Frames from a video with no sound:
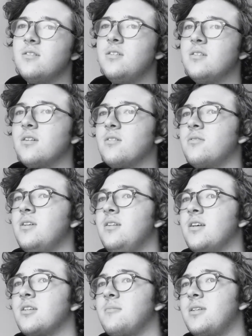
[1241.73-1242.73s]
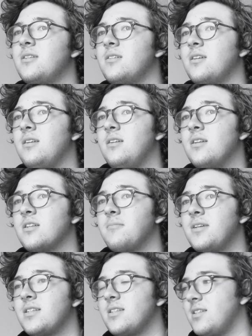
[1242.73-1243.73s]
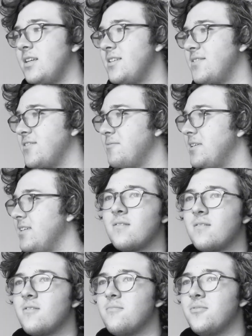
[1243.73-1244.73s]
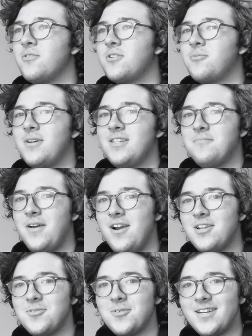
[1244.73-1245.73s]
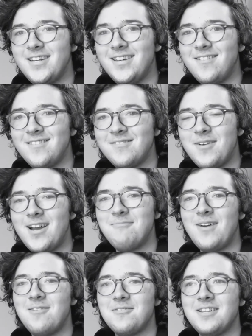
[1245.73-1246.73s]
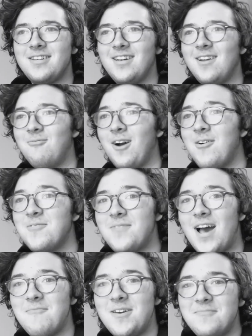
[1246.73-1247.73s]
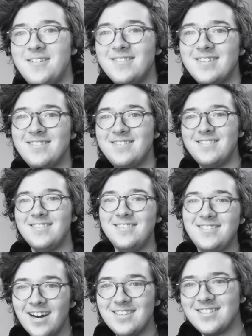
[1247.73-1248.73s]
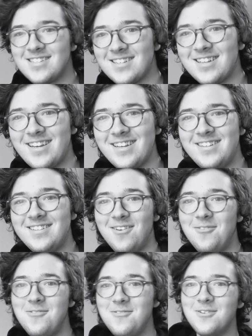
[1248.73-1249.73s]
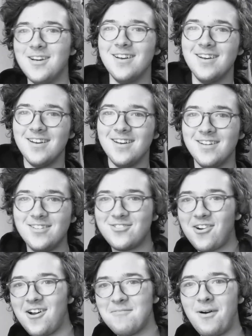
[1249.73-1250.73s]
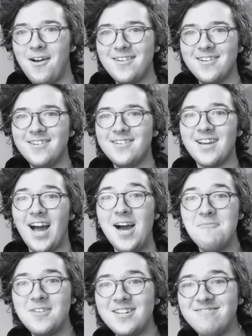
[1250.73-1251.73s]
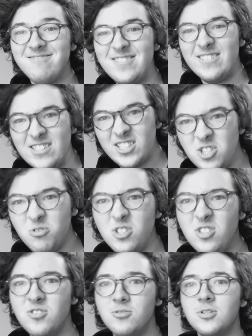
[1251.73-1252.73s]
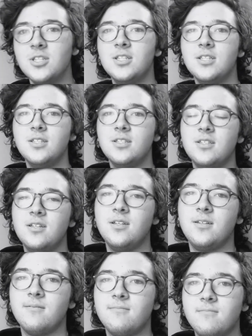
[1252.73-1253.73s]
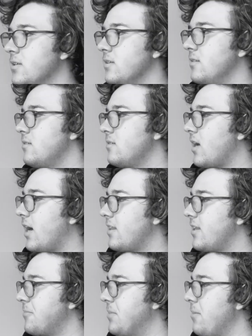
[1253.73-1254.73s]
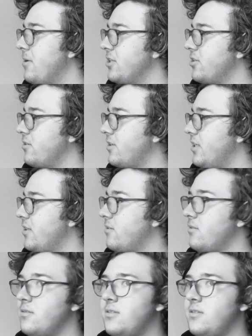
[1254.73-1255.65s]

You know, he doesn't make. He doesn't make sense for me. Bruce Wayne's parents were killed by a man with a gun. Why would Batman be gunslinging? You know, ooh, draw a partner. I'm gonna shoot you. But I think Batman shouldn't kill.